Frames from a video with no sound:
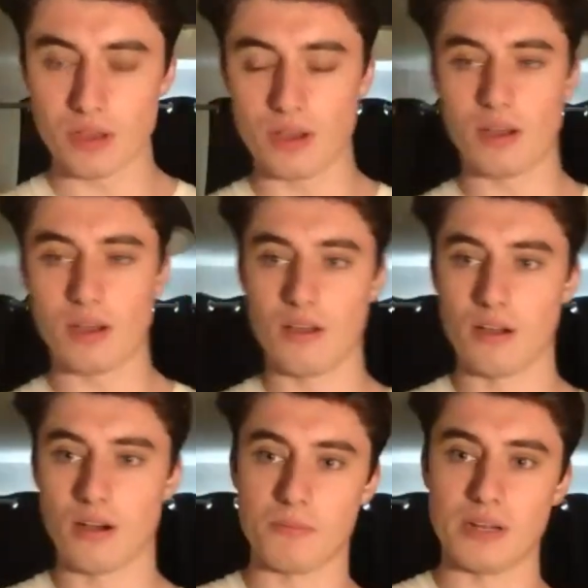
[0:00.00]
Uh,
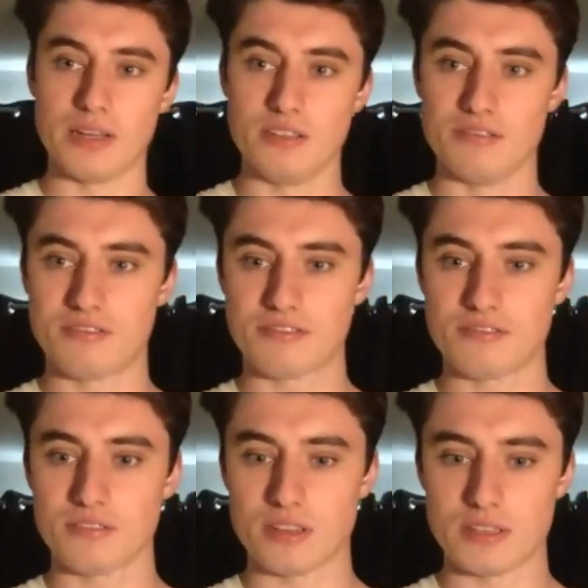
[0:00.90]
I believe
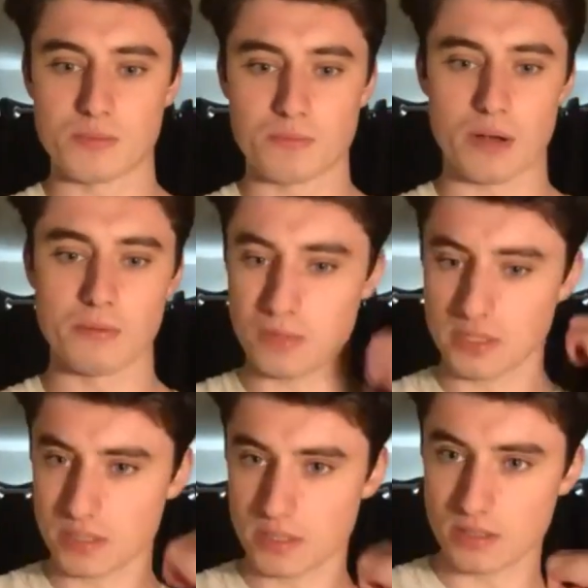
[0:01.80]
it's
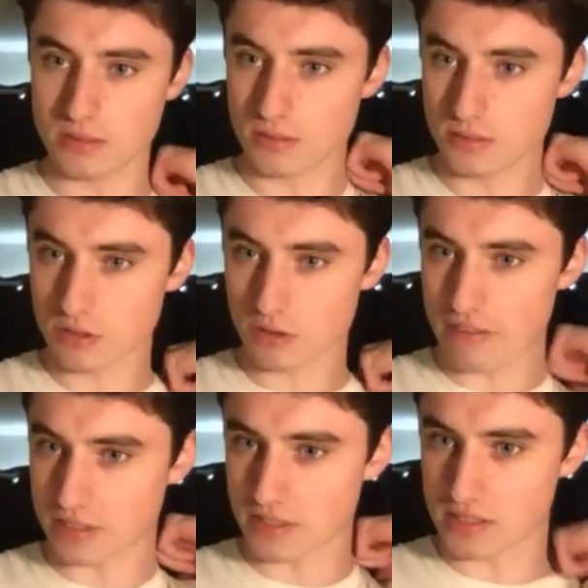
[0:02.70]
probably
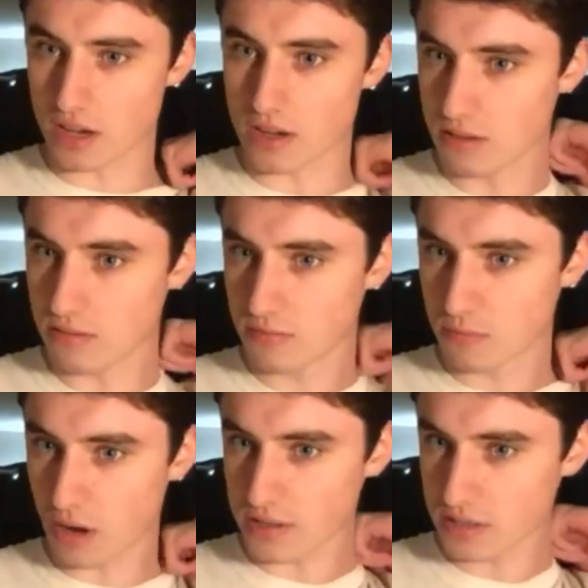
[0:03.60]
graphic design
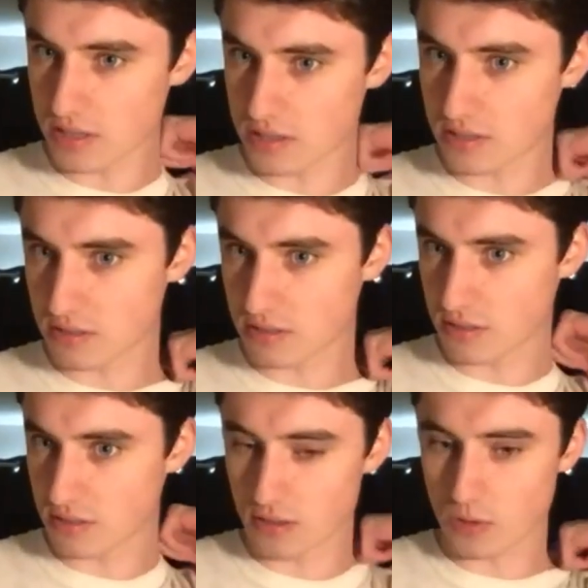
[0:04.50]
process
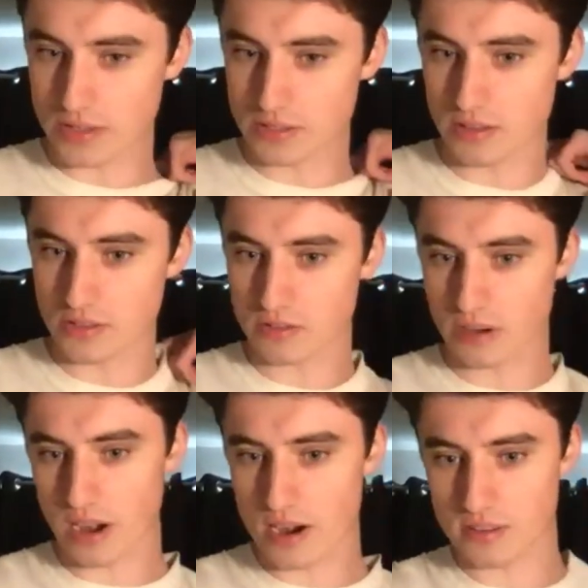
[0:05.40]
the question is
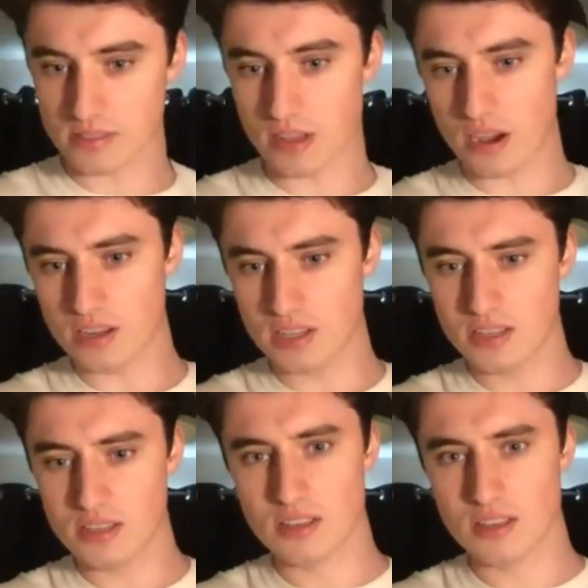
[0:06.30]
regarding, isn't it, Ollie?